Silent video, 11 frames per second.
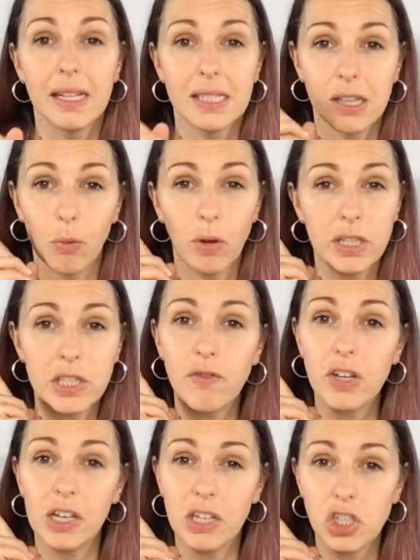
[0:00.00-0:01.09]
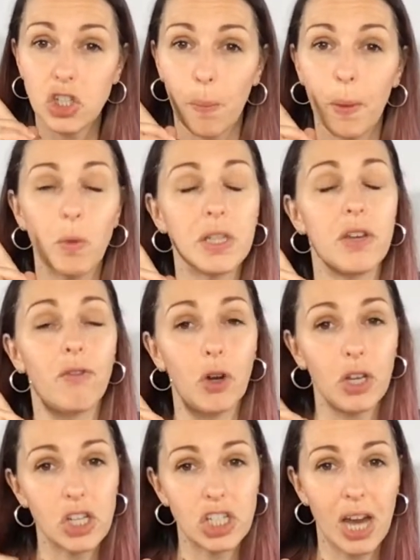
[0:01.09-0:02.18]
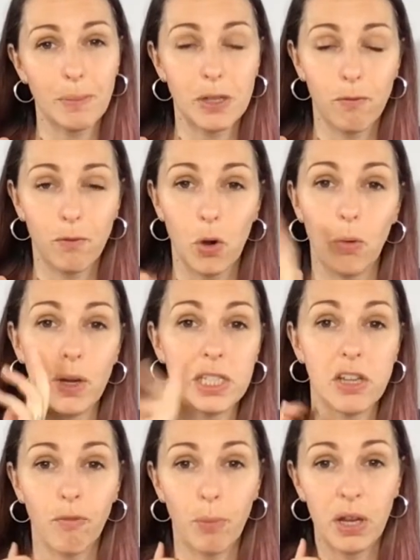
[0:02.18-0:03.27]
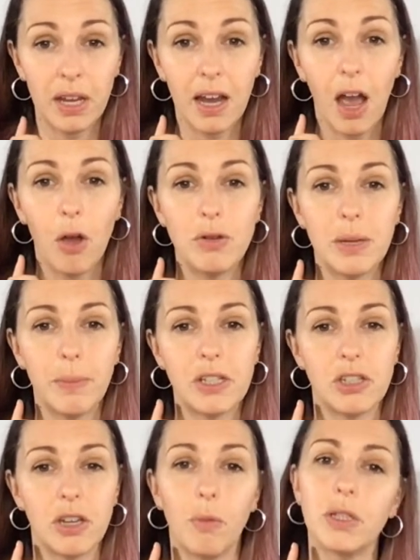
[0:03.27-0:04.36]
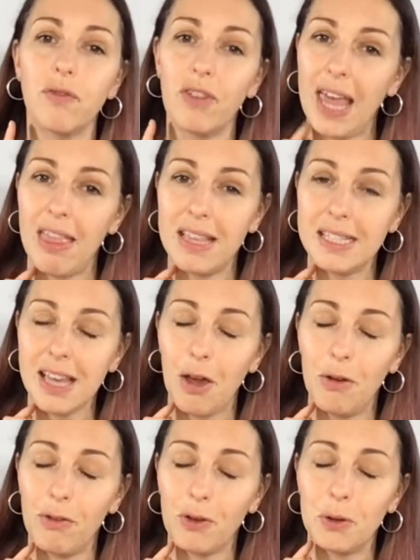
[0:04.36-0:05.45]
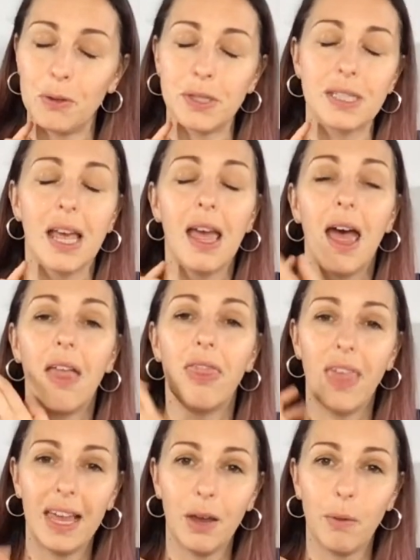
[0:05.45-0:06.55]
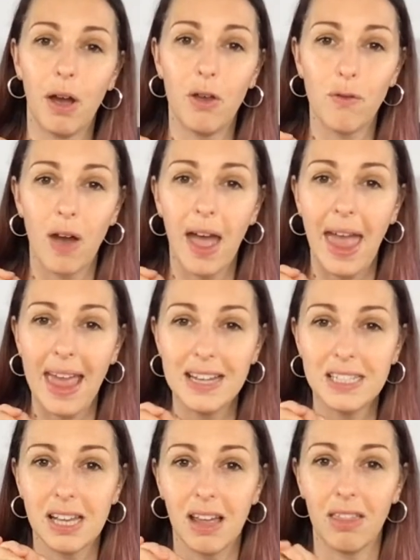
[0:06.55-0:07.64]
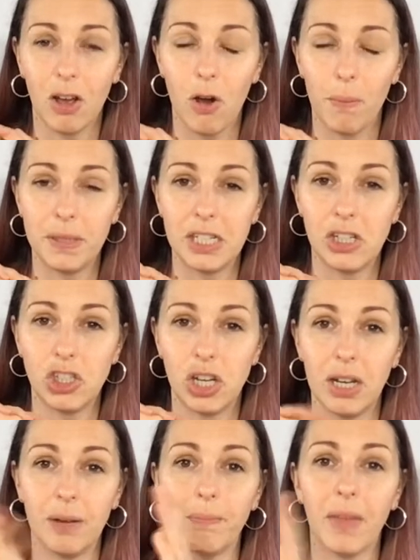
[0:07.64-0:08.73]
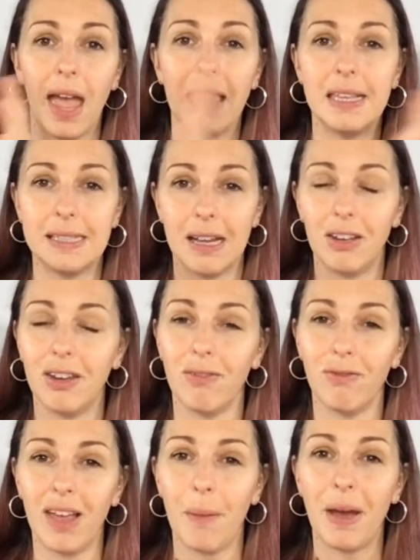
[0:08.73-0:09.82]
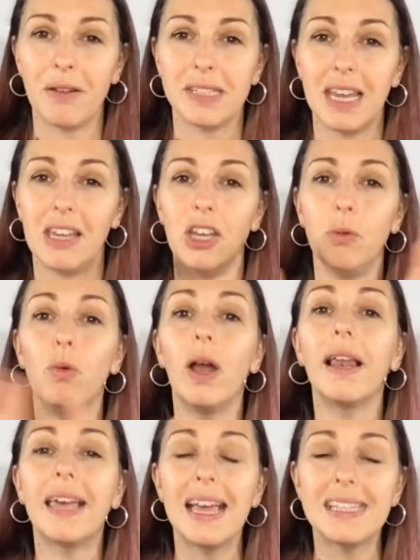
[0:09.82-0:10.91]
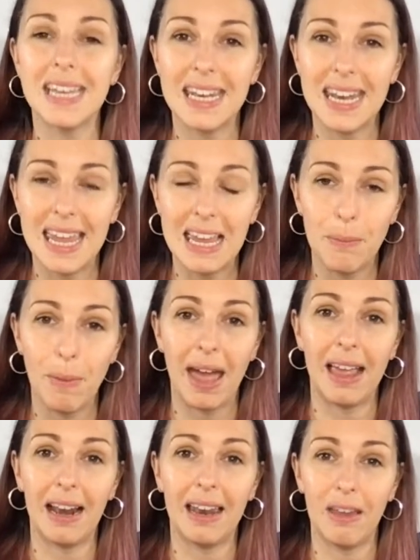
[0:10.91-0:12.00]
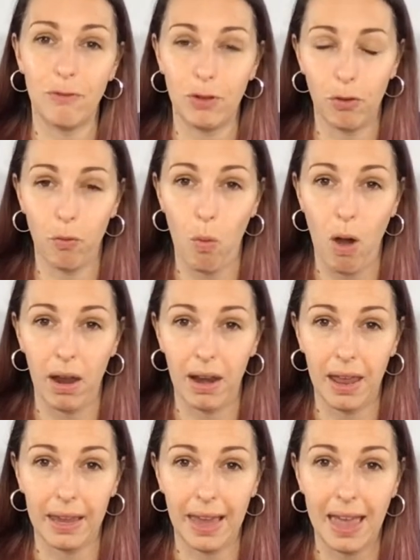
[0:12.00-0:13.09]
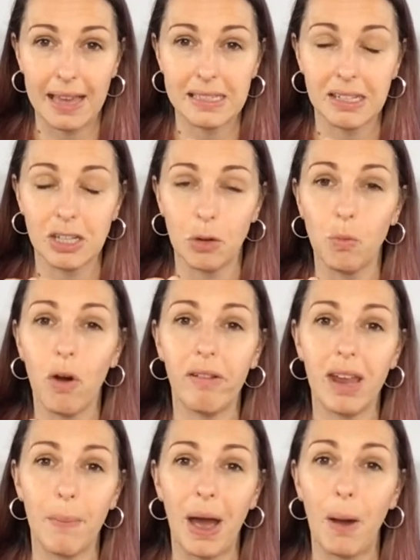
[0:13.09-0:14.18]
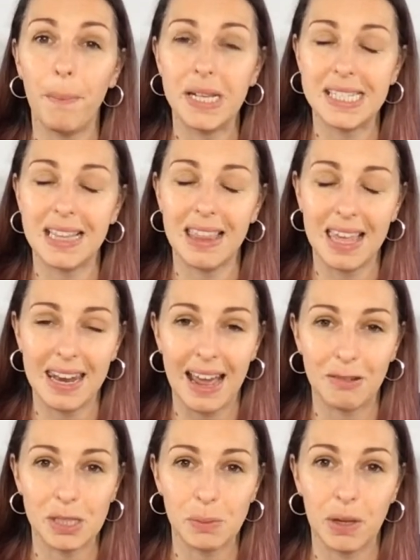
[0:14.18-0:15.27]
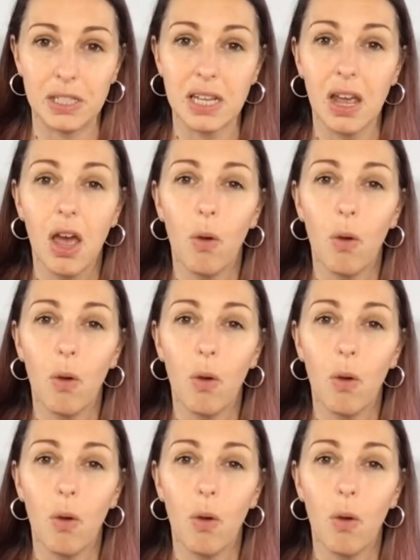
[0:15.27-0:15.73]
So once you've done your shopping, once you've got your chapter four, once you've put your code in, because you don't want to forget this code, of course, then go over, enter the competition, and you're done. You can forget about it, and you will get an email if you've won, okay? So don't worry about missing the announcement.